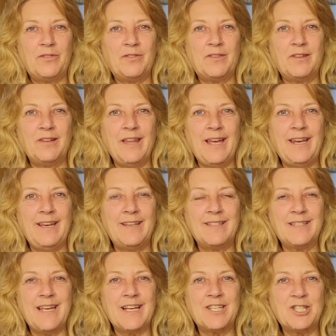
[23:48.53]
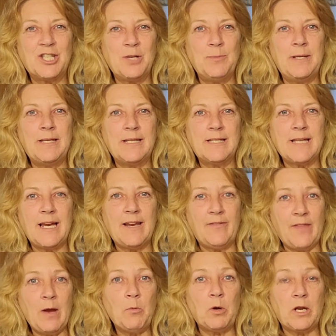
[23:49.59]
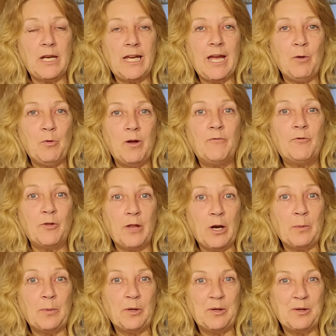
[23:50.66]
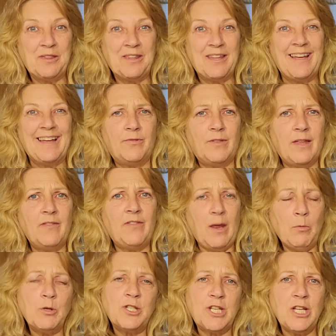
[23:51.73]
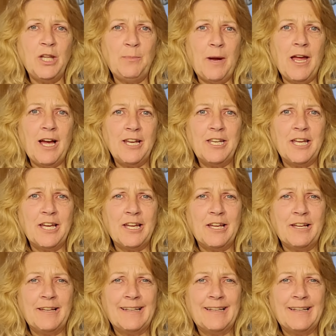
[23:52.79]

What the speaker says: The ladies next to me decided they were going to get one for their booth. That they were stealing my idea.